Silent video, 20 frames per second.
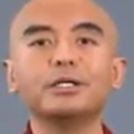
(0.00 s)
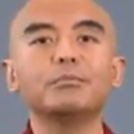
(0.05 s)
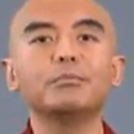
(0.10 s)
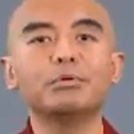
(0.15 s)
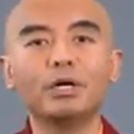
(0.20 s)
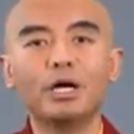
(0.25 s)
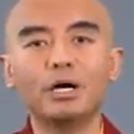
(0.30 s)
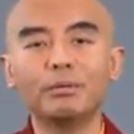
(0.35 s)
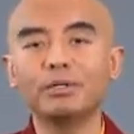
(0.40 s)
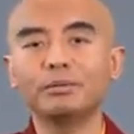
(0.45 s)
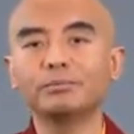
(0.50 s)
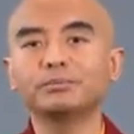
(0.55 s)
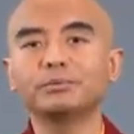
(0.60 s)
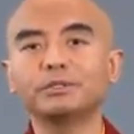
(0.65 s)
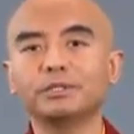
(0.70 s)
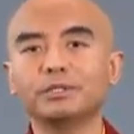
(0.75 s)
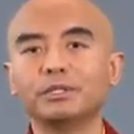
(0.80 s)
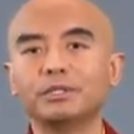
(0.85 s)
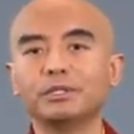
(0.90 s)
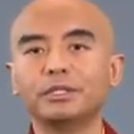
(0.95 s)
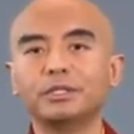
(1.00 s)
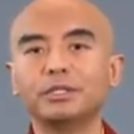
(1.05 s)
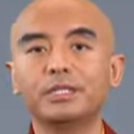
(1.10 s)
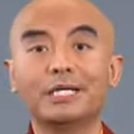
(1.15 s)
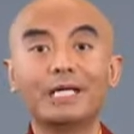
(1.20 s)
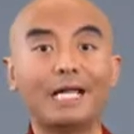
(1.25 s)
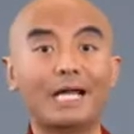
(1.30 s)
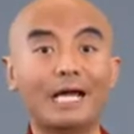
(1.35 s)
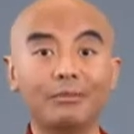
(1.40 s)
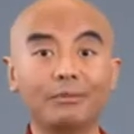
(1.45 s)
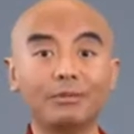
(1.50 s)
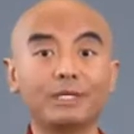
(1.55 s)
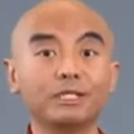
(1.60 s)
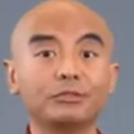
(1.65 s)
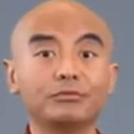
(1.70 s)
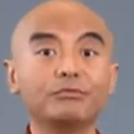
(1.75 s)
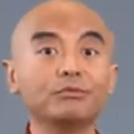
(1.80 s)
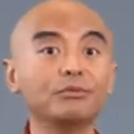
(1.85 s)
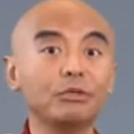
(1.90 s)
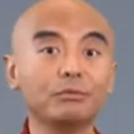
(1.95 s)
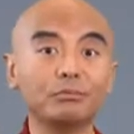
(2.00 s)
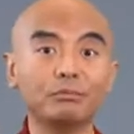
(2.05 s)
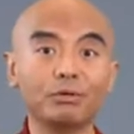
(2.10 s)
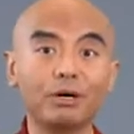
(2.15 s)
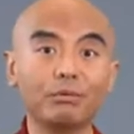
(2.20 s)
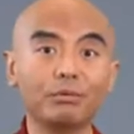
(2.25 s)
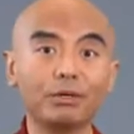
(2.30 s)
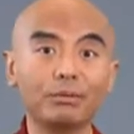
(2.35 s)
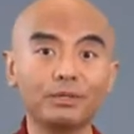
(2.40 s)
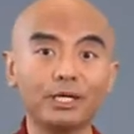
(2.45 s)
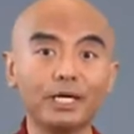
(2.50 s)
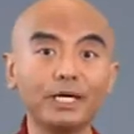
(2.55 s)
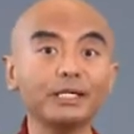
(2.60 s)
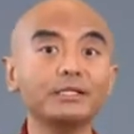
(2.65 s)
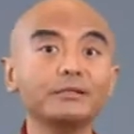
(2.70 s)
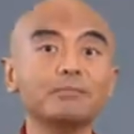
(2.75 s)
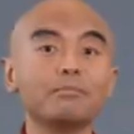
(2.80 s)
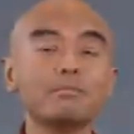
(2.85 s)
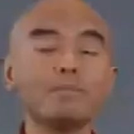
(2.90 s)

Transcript: problems. Life has full of problems, right?